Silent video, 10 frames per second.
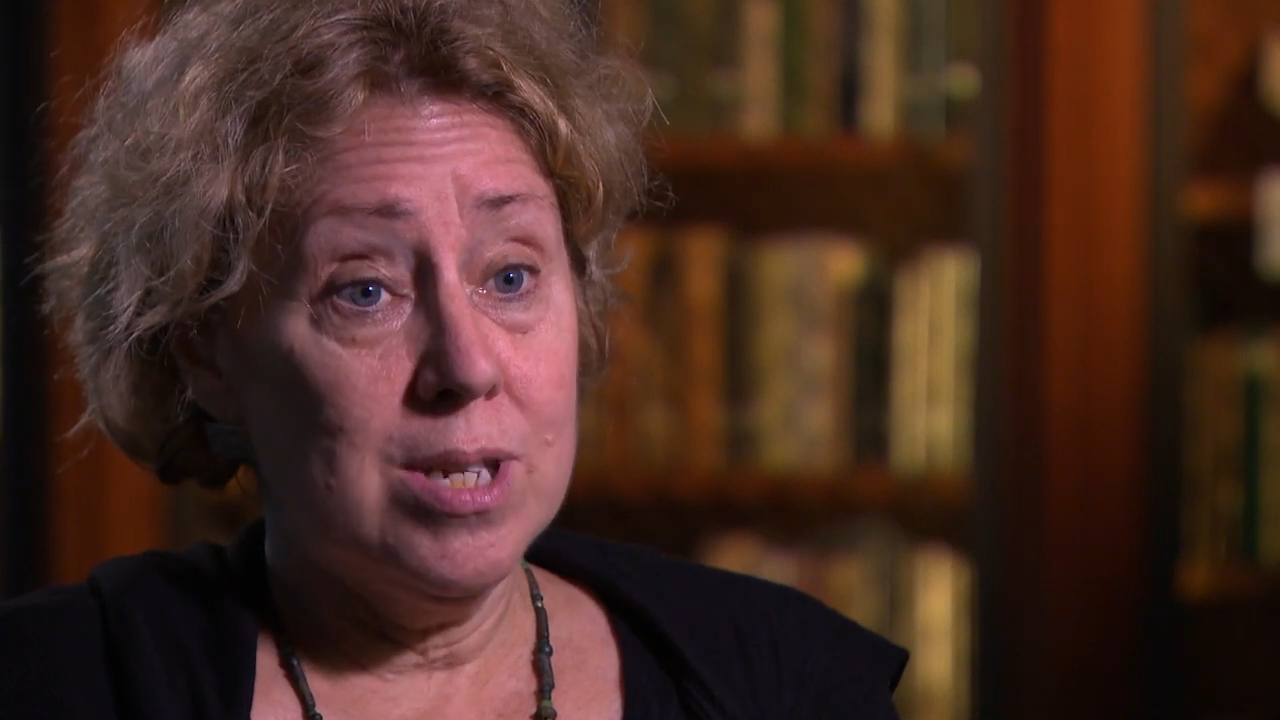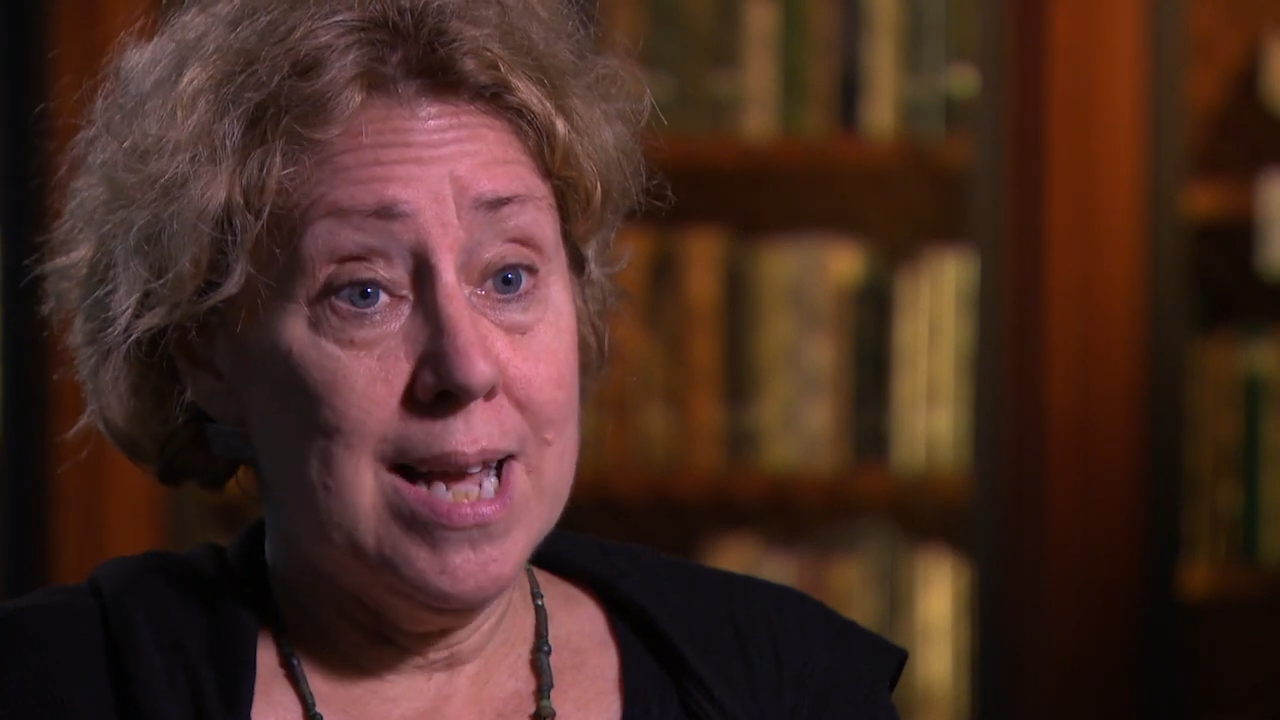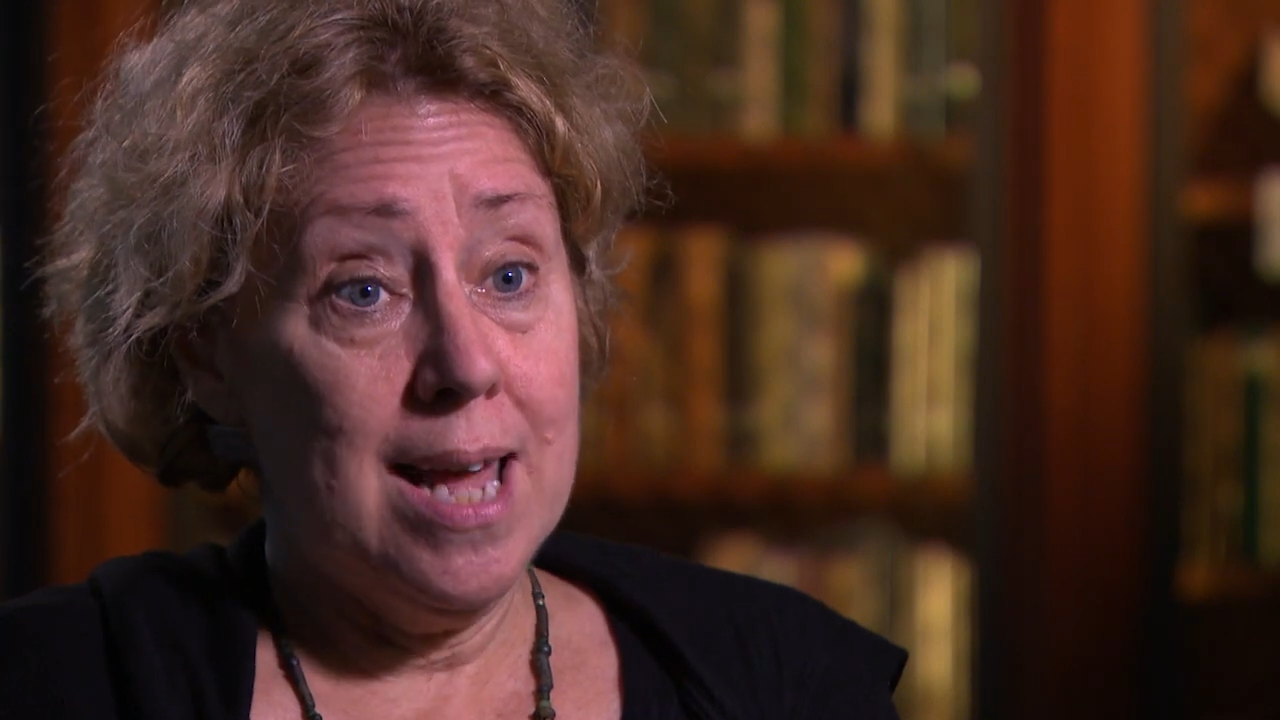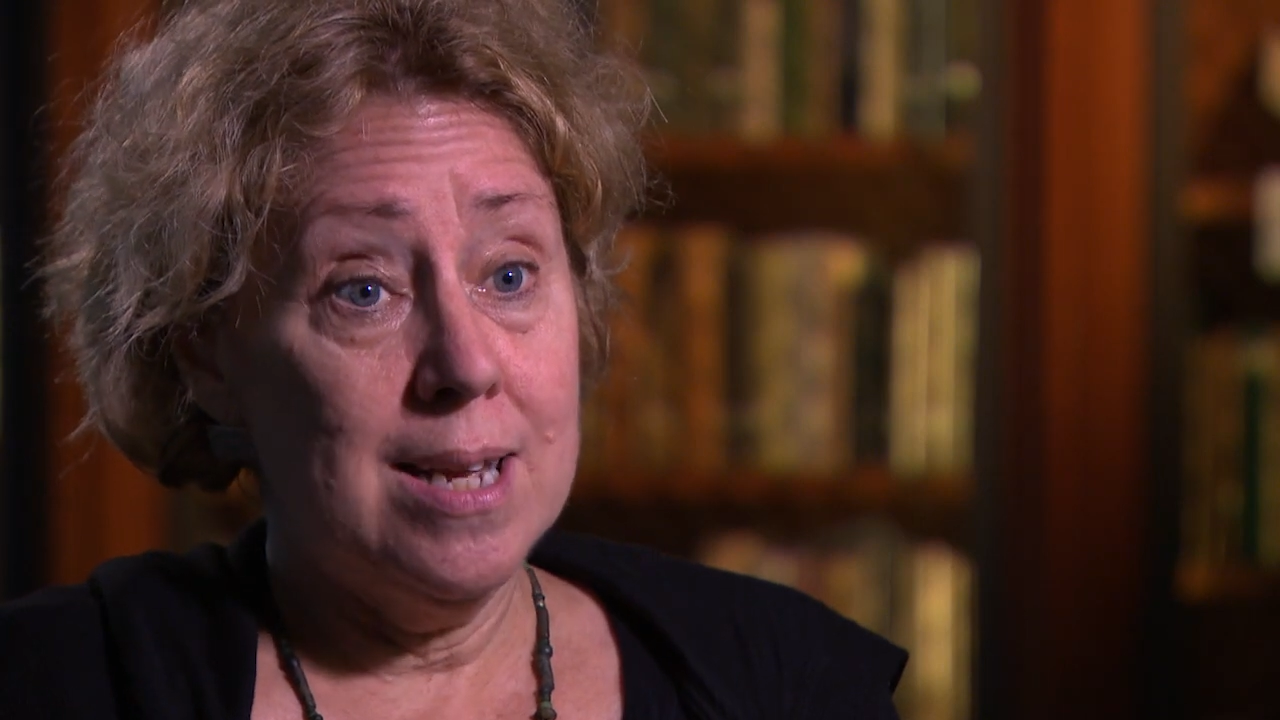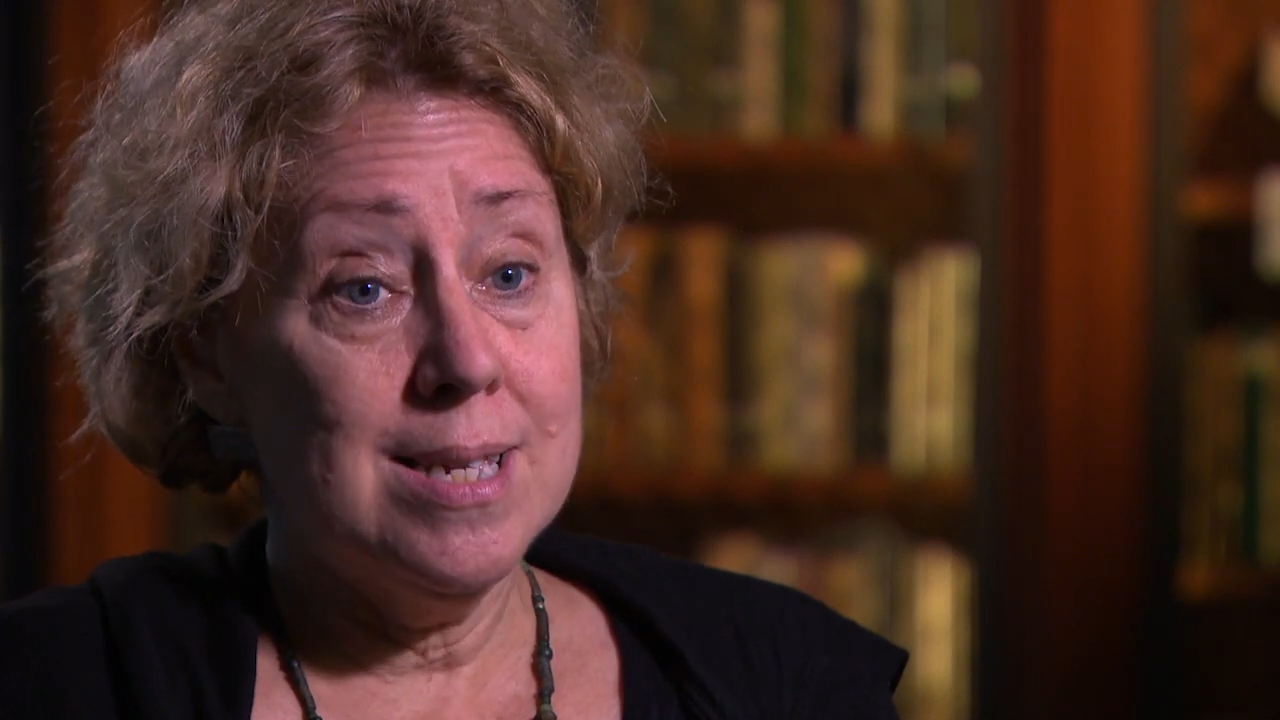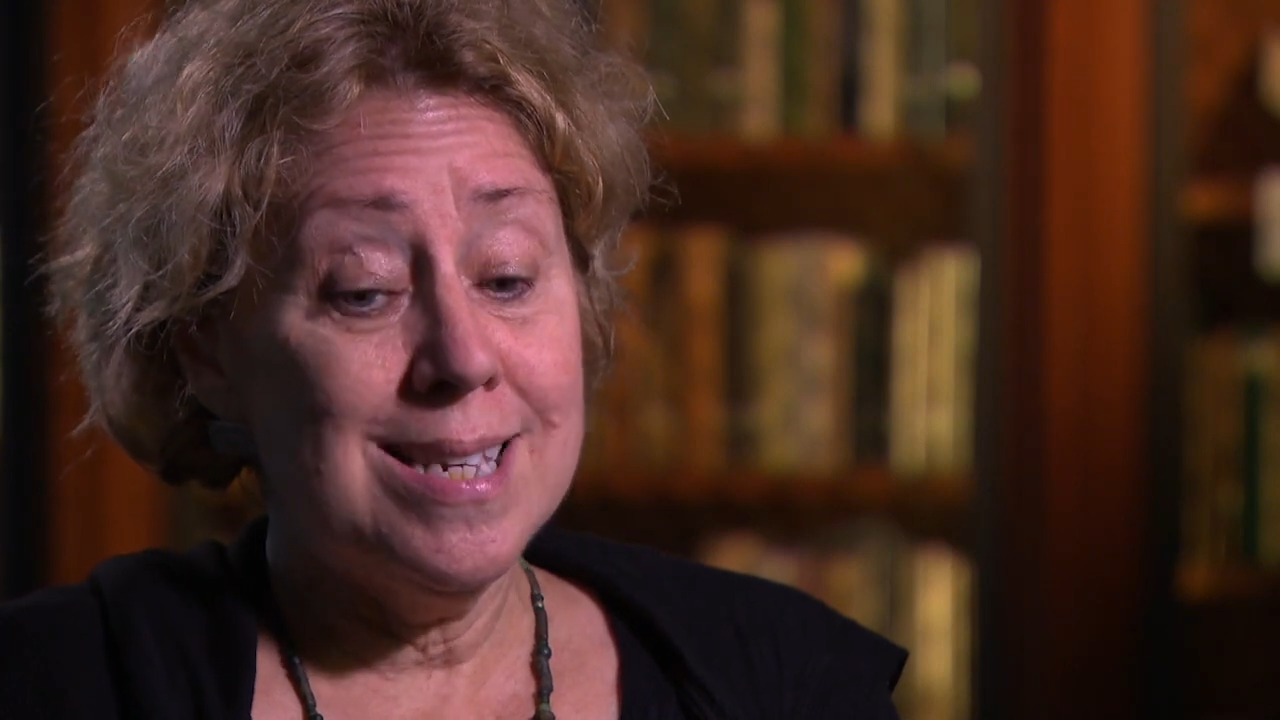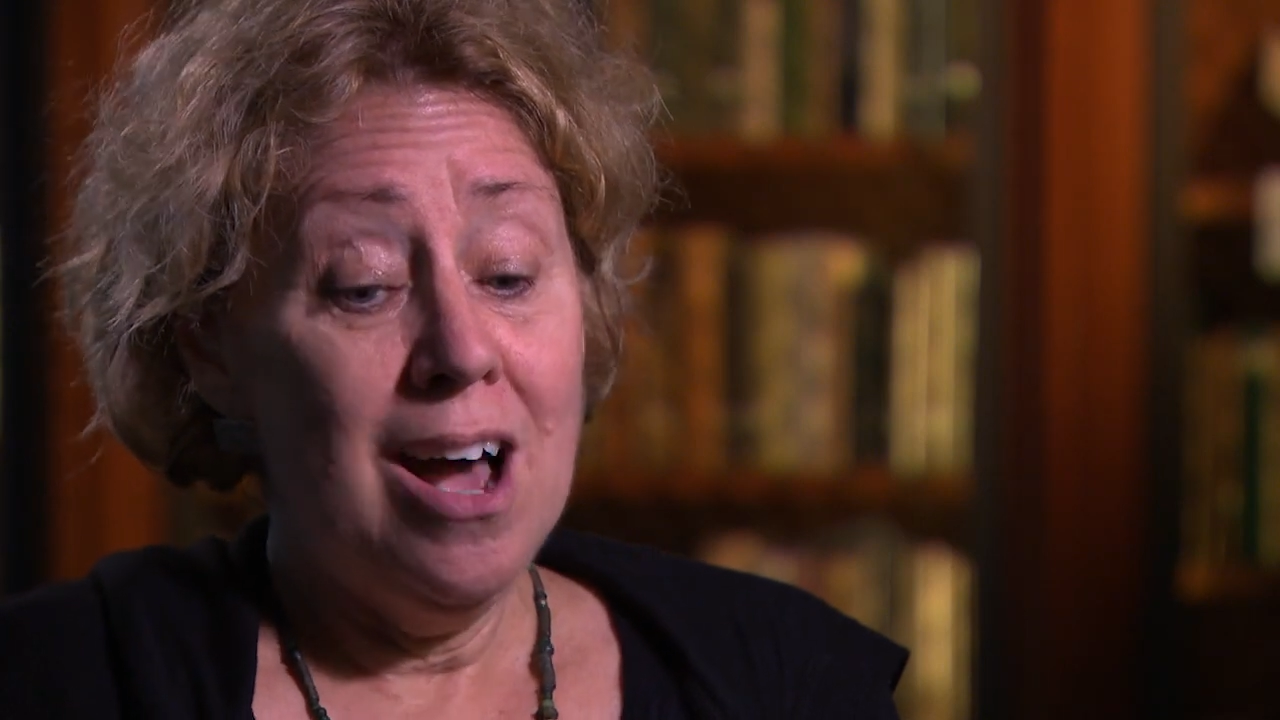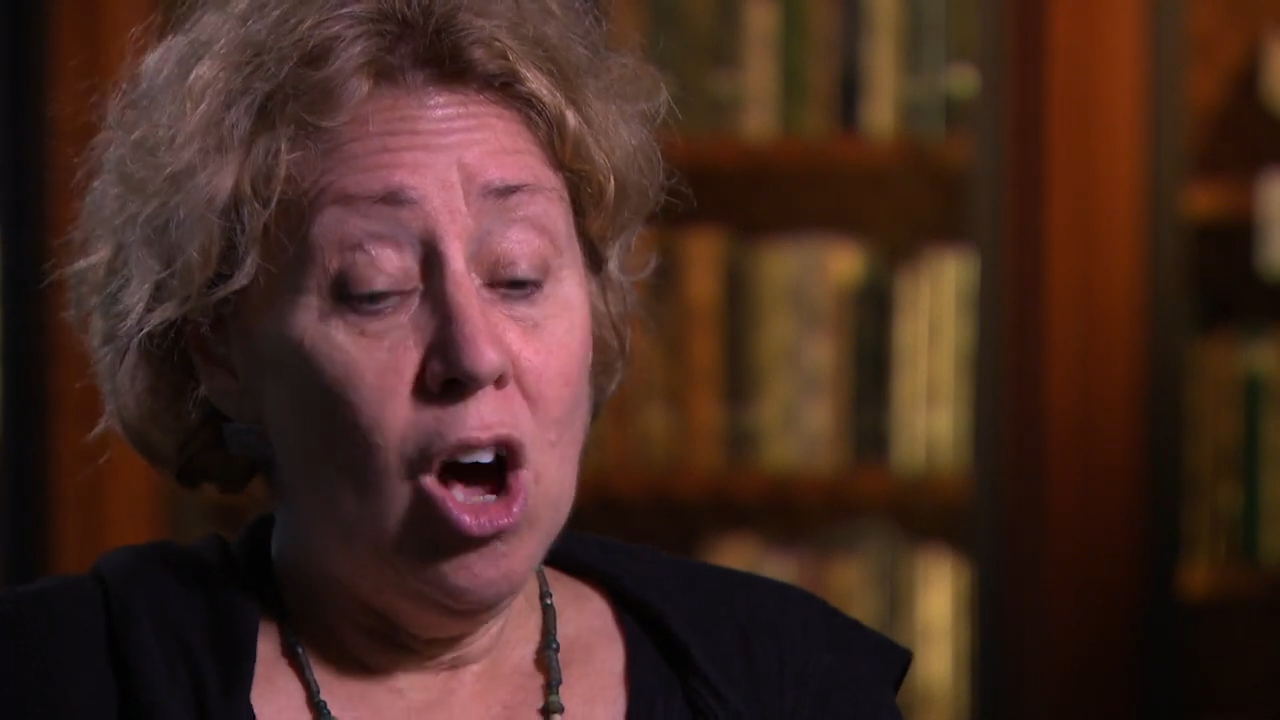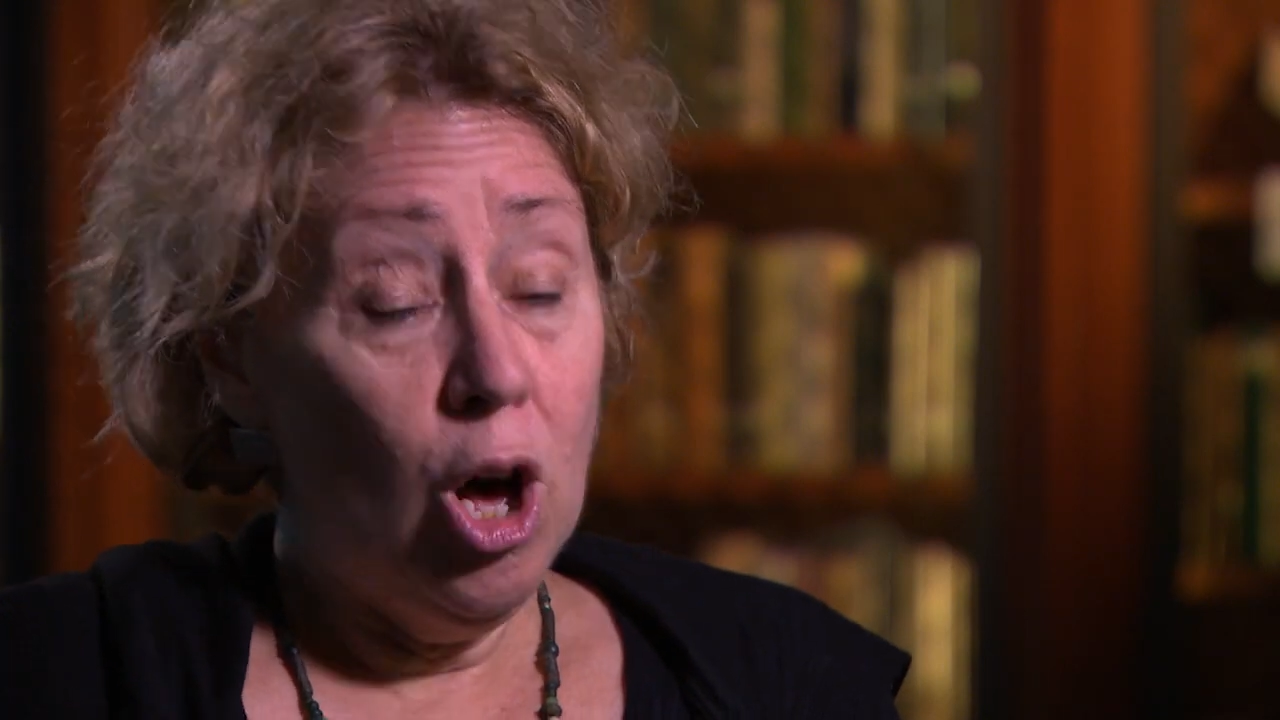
status